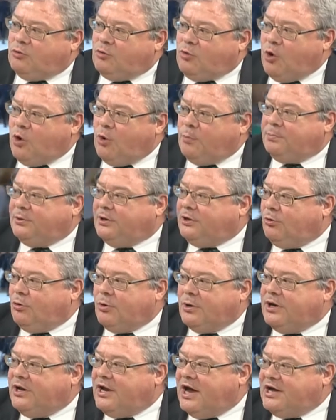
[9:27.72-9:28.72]
corporate
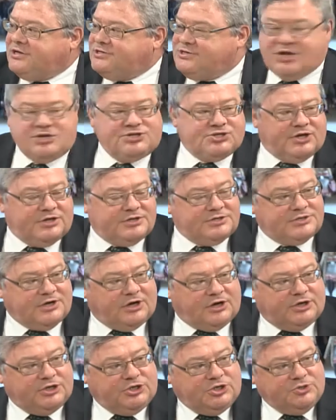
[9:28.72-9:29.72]
organizations
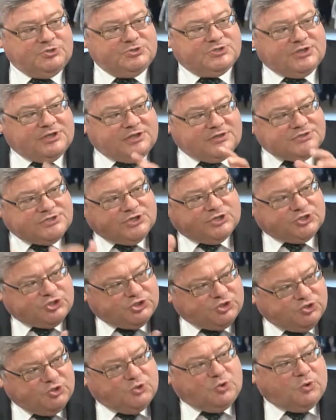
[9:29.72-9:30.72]
are using
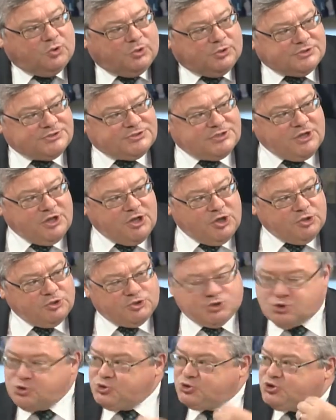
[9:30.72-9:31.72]
such tools
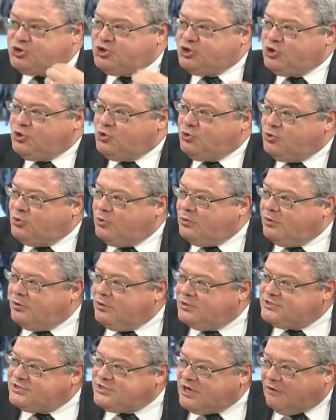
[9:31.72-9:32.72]
to sue
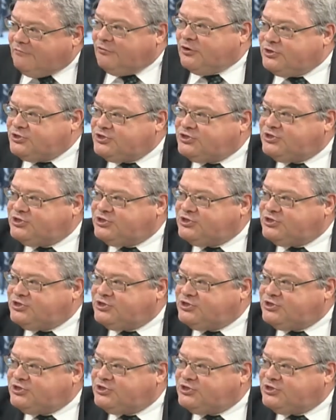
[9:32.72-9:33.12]
sovereign